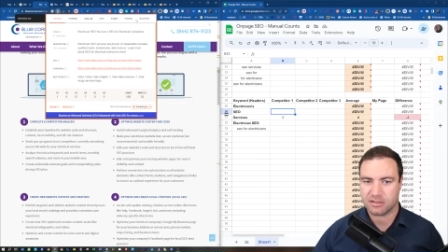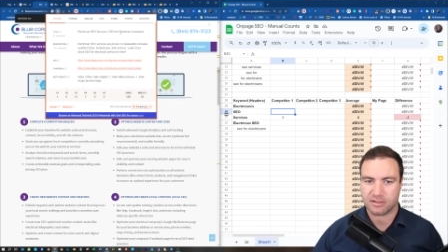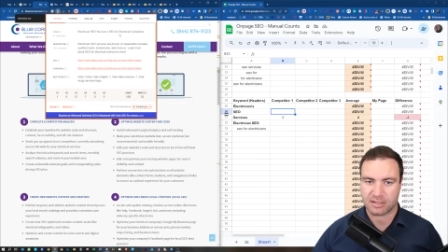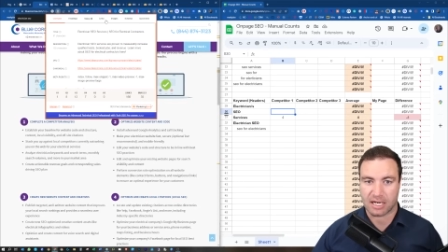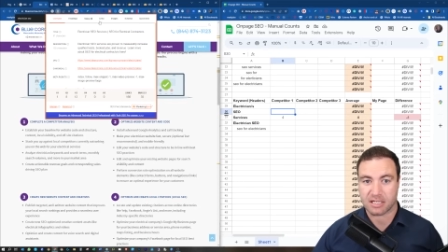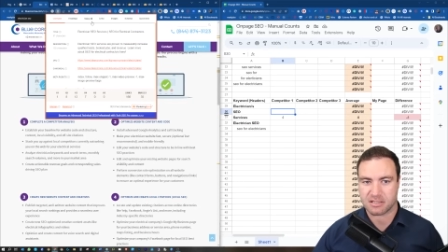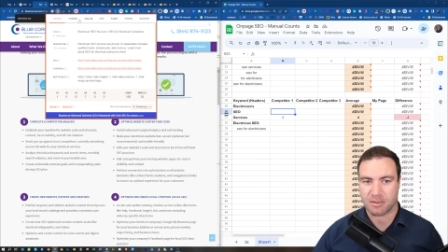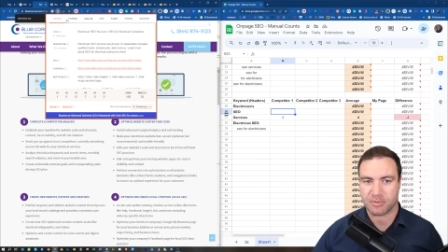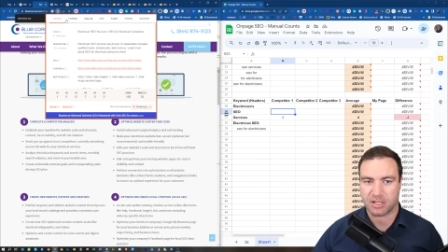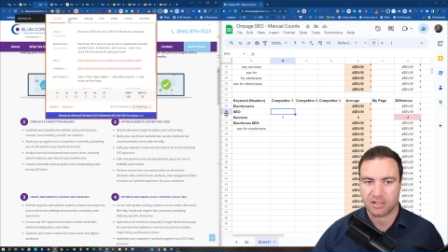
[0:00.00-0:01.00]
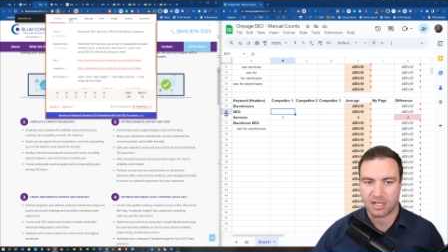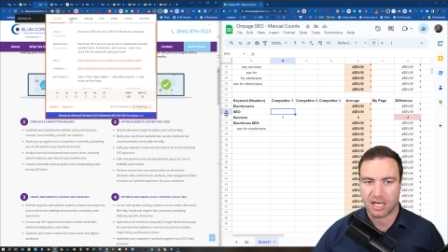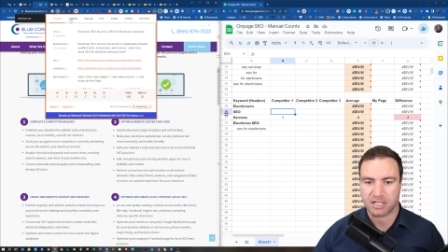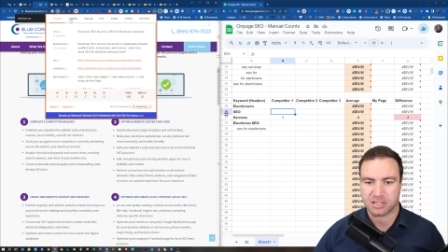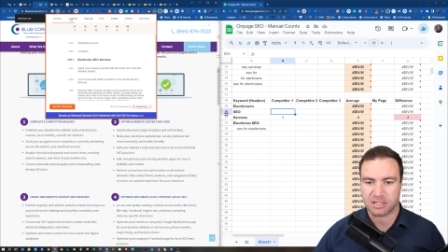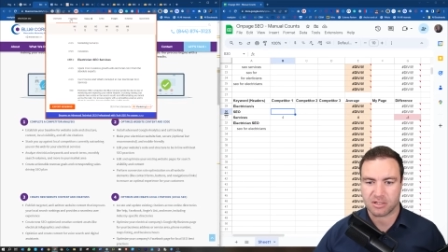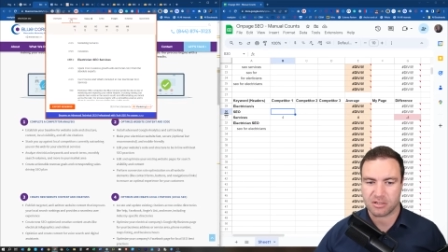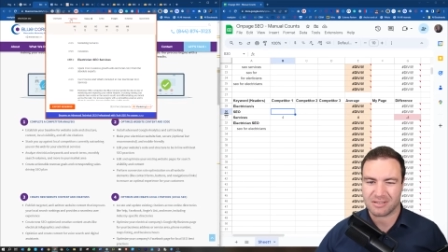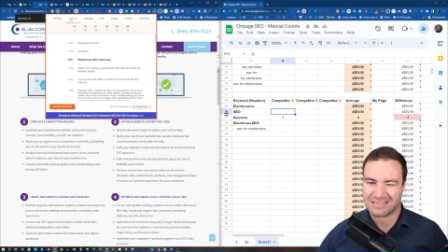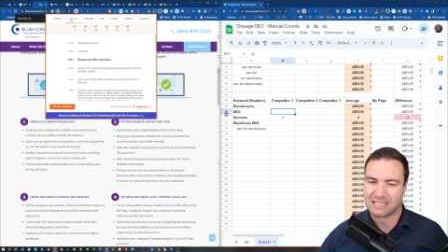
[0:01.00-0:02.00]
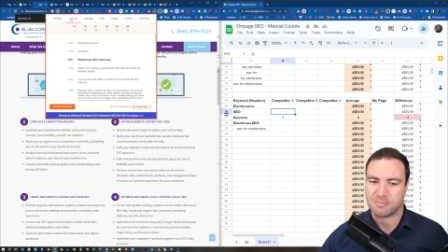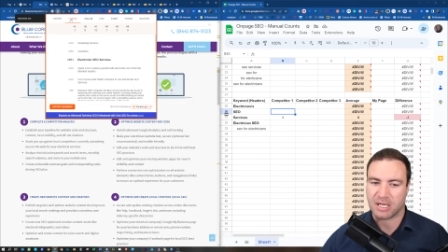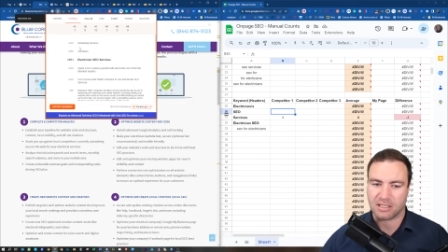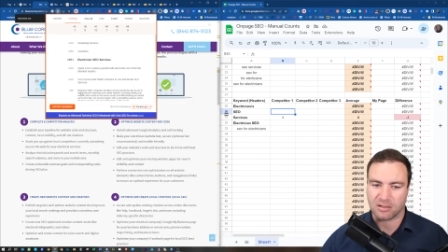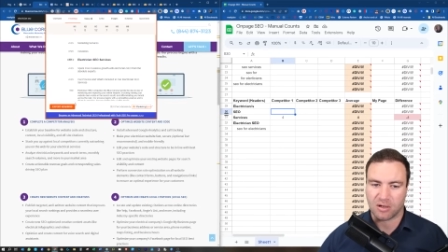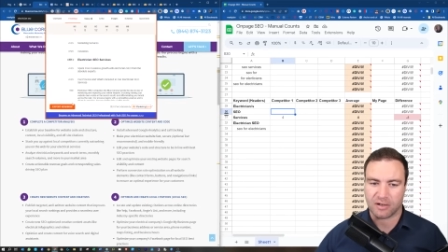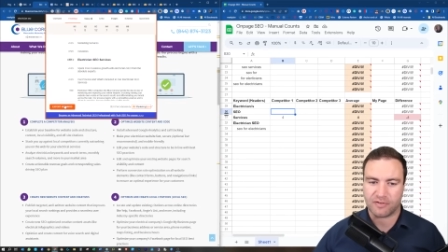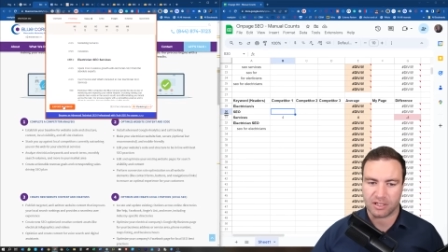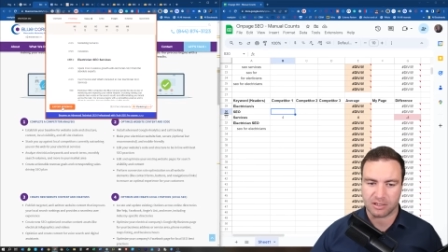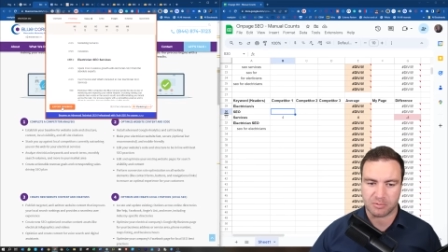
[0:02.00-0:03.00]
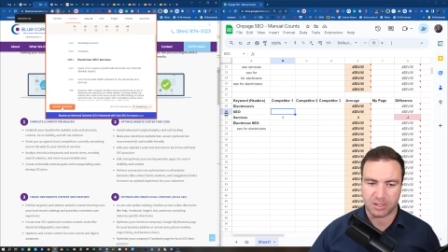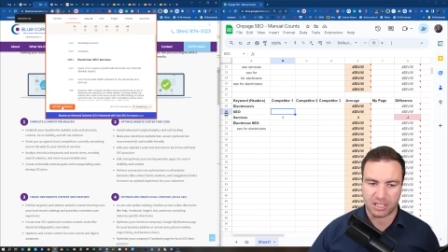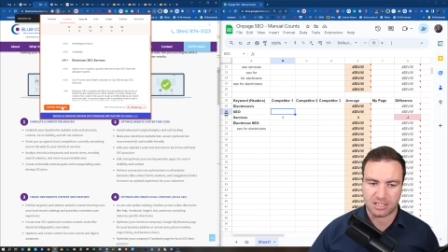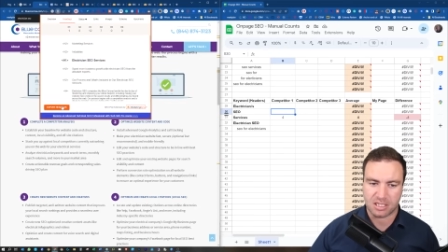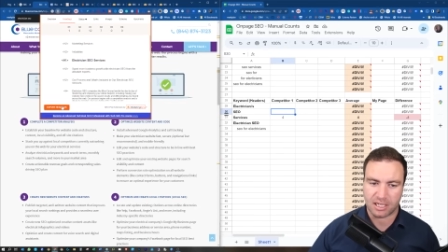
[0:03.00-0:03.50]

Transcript: That is something you can actually do. It does make your life a little bit easier,